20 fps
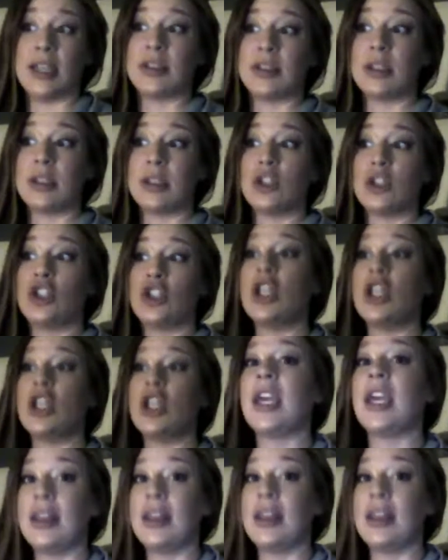she can
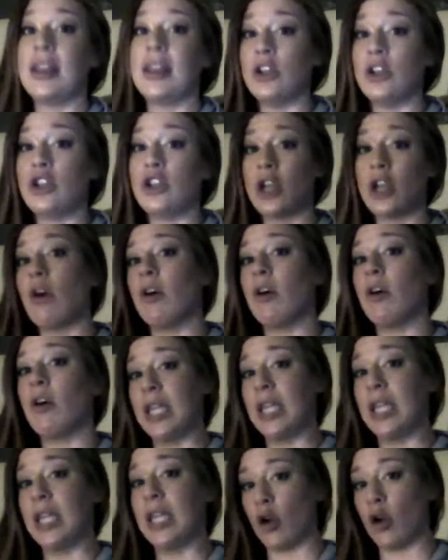then show a beginner
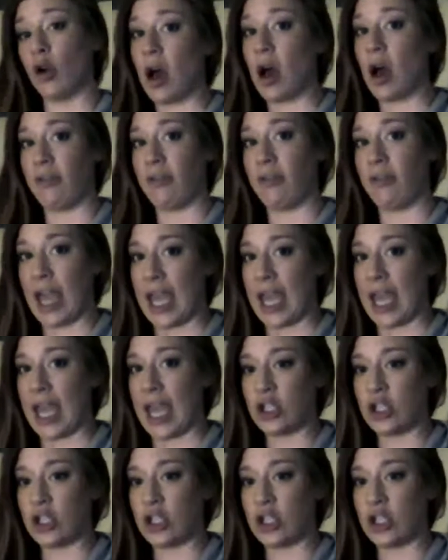modification.